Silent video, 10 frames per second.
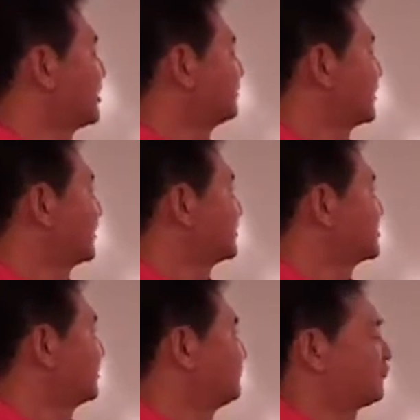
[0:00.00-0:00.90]
have got
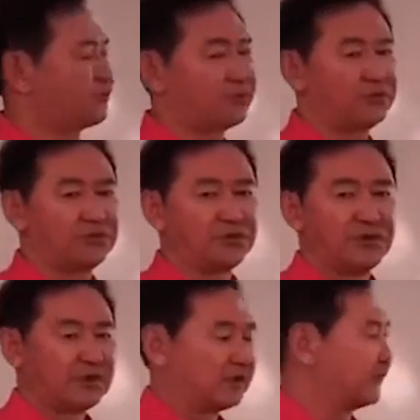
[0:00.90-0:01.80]
some 4
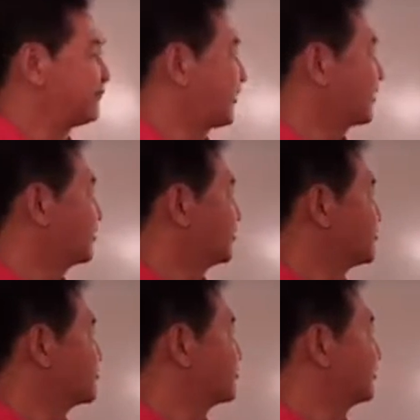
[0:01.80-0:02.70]

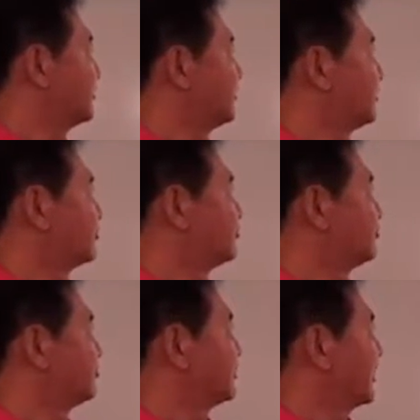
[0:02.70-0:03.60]
factors
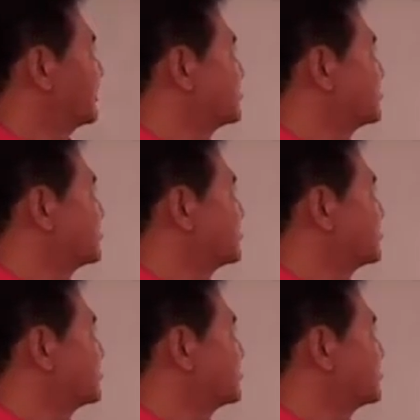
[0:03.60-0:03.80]
to